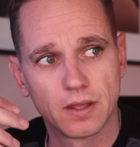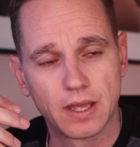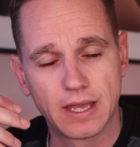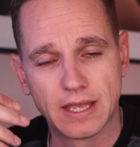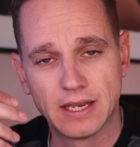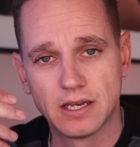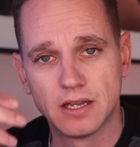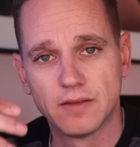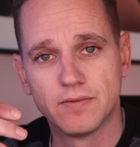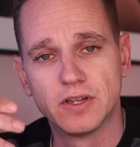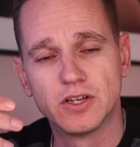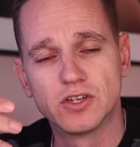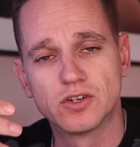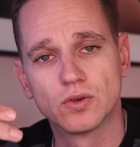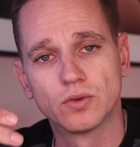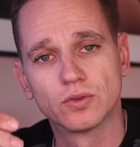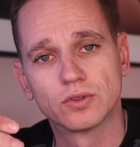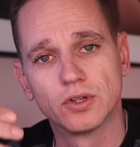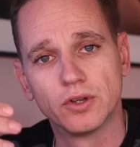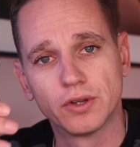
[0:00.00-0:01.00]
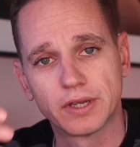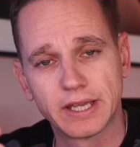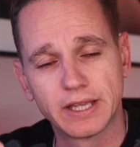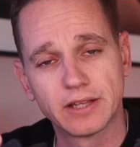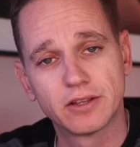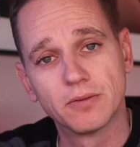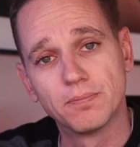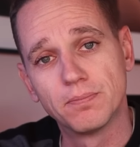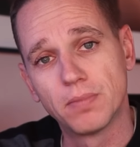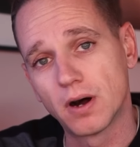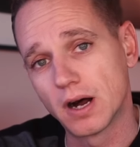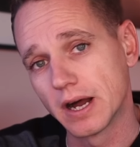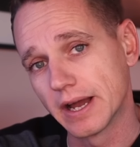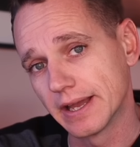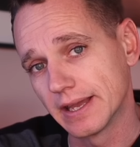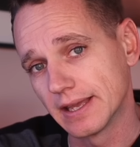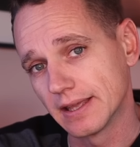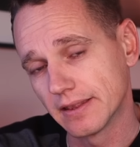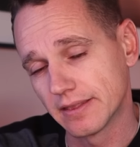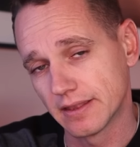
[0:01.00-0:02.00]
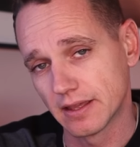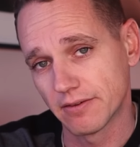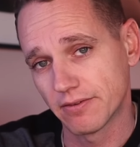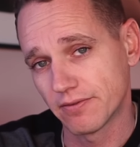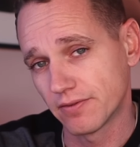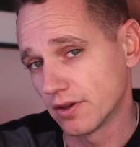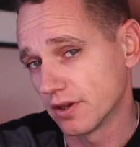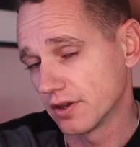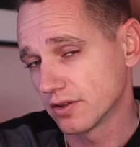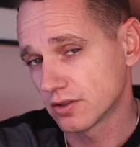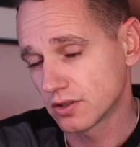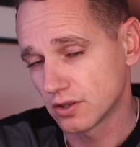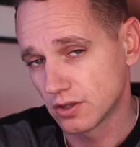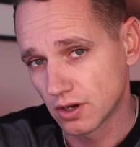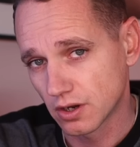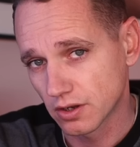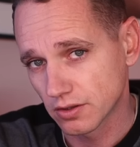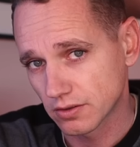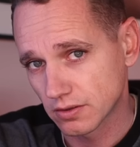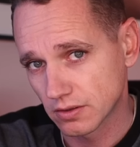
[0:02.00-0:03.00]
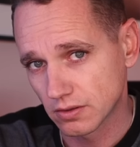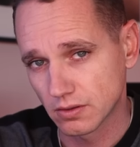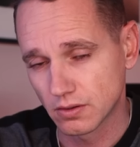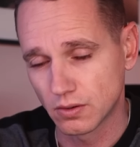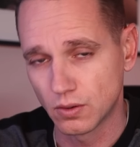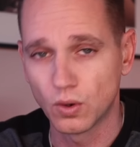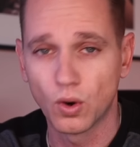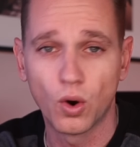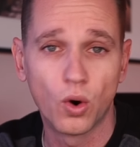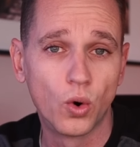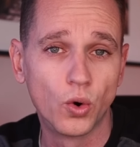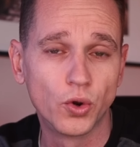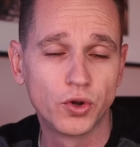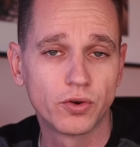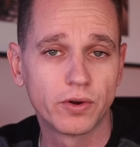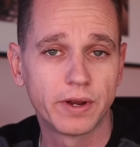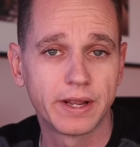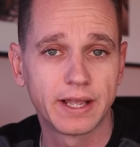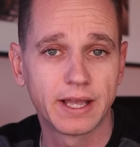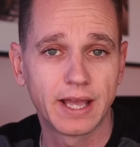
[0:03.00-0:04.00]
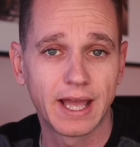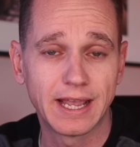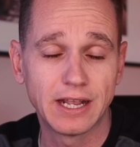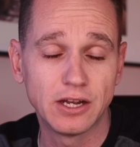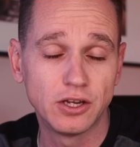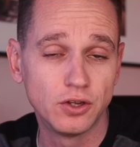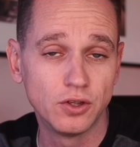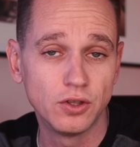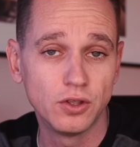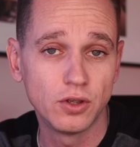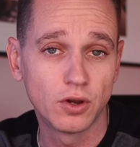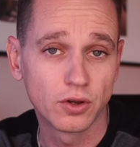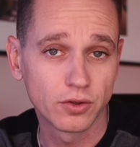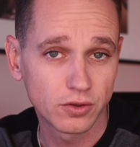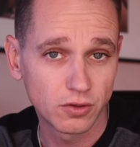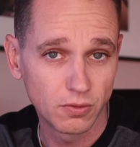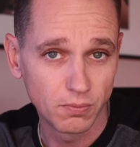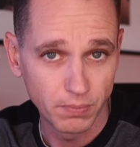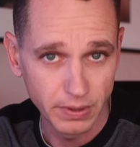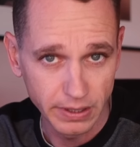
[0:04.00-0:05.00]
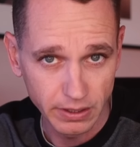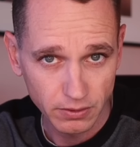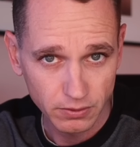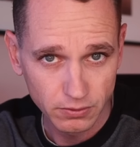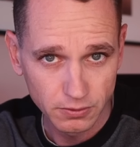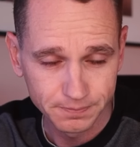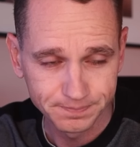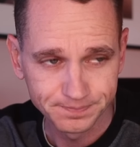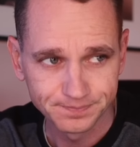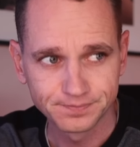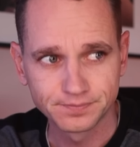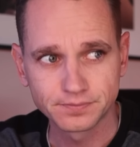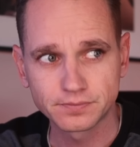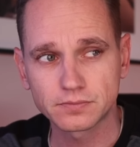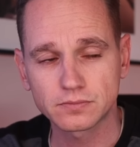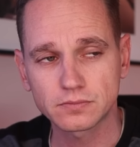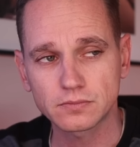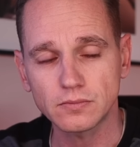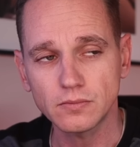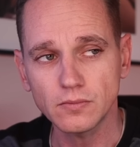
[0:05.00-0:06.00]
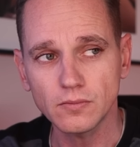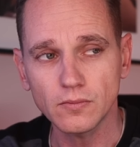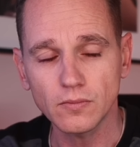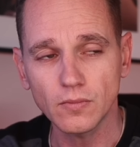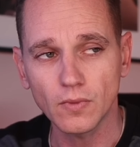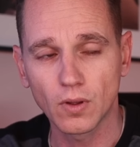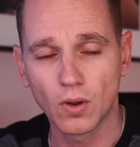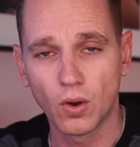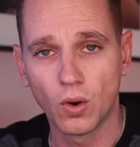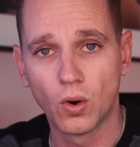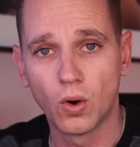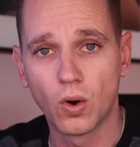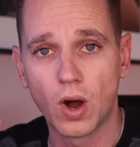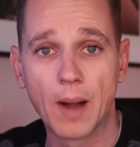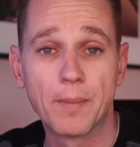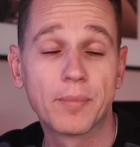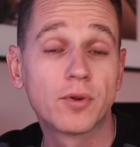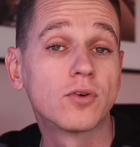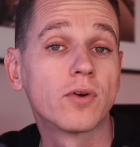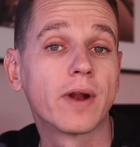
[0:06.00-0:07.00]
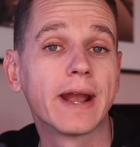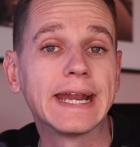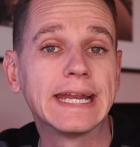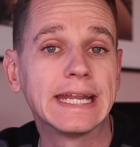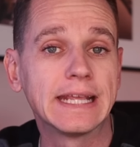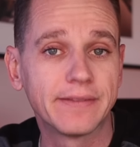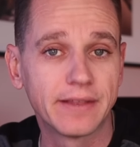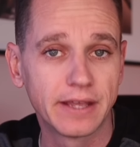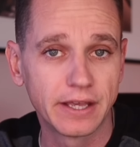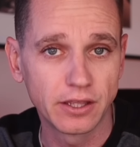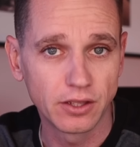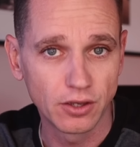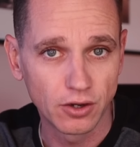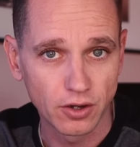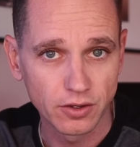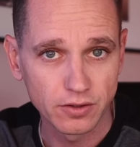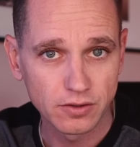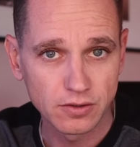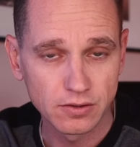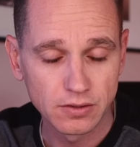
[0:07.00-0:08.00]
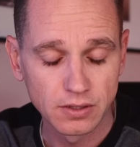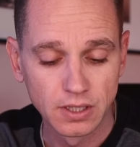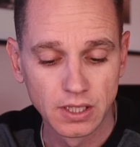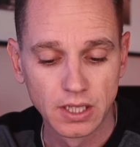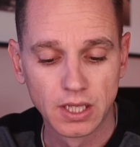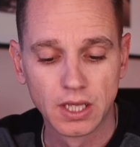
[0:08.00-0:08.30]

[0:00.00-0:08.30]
individuals looking to buy their first yacht or ordering a new yacht to build or upgrading their yacht.